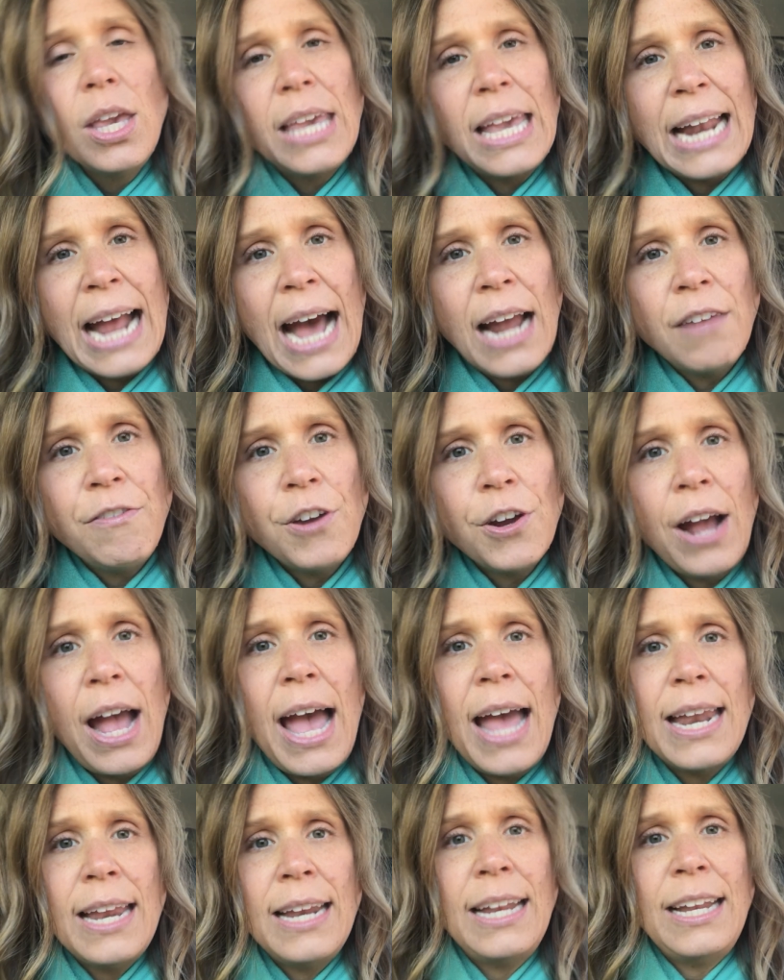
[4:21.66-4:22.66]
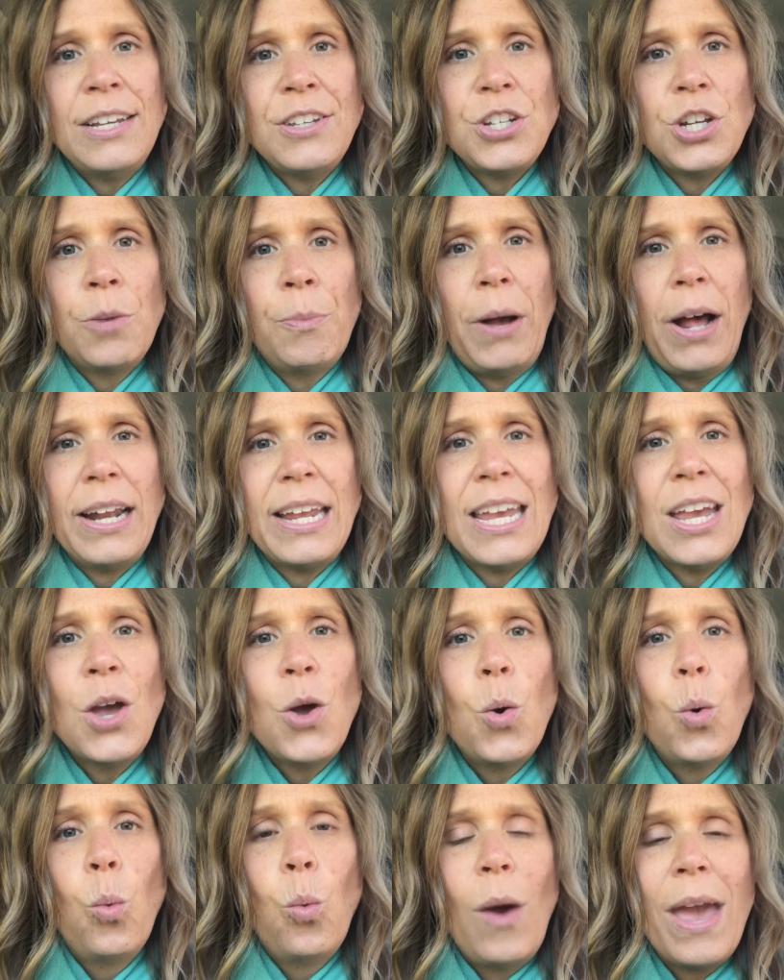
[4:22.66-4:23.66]
get out of your head and into your body.
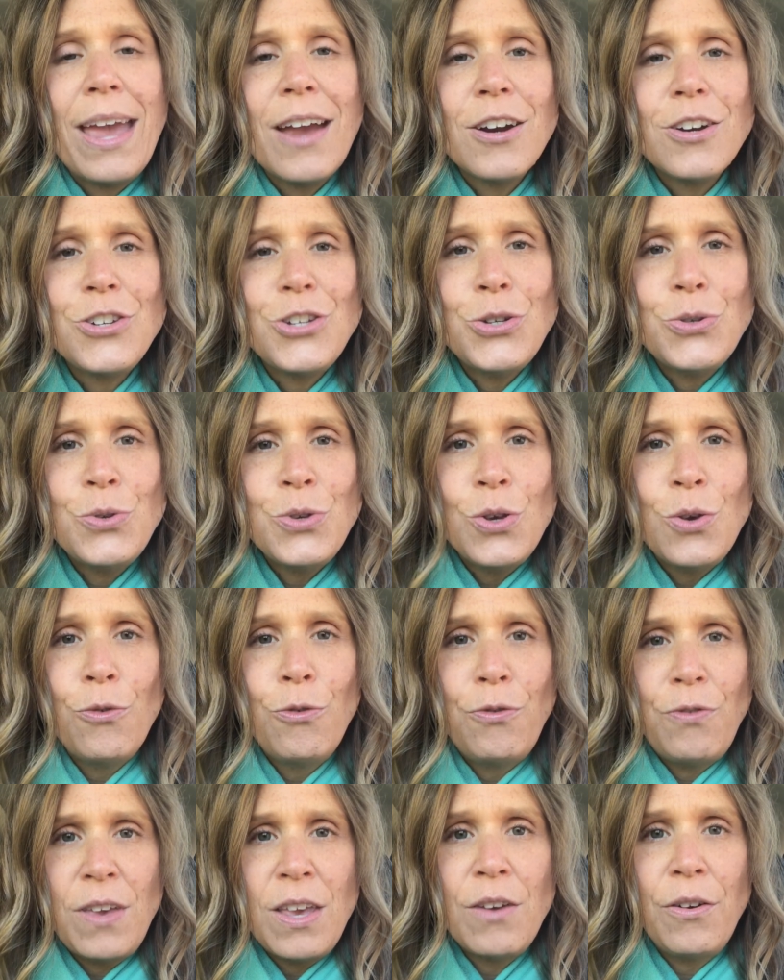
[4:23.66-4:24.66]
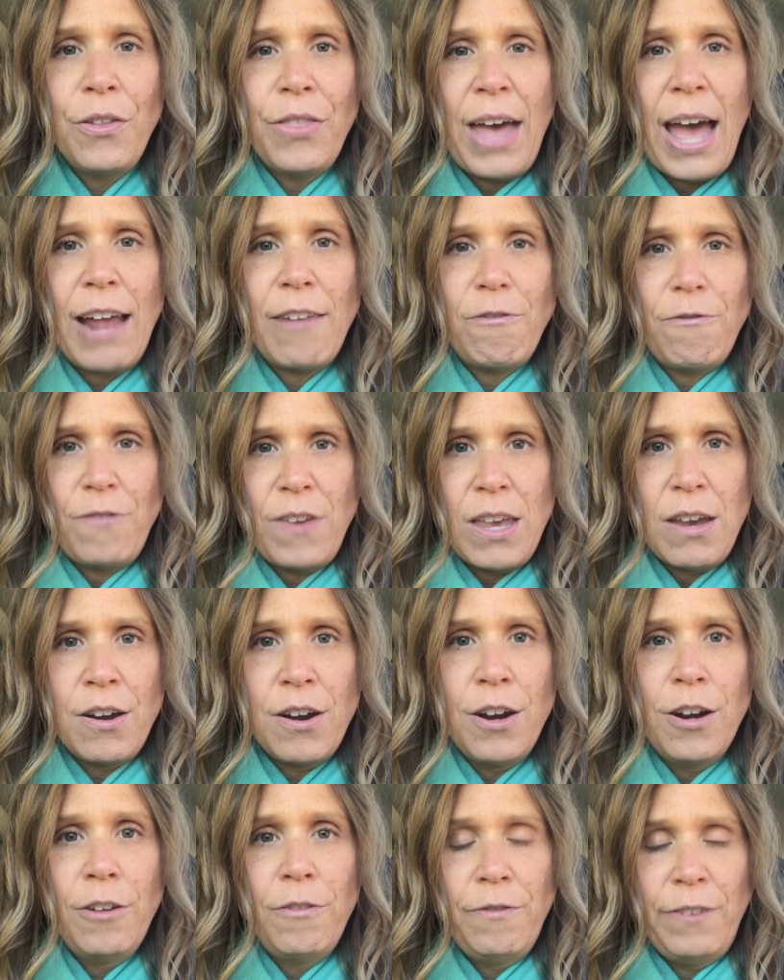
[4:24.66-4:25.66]
Where do you feel that
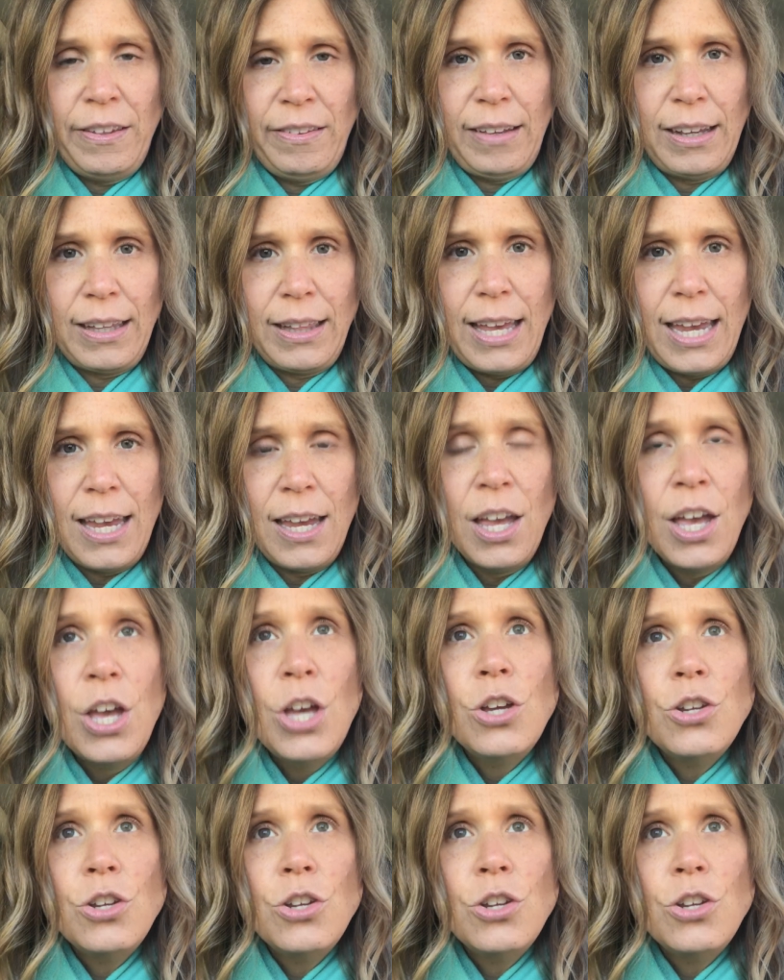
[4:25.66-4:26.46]
fear physically?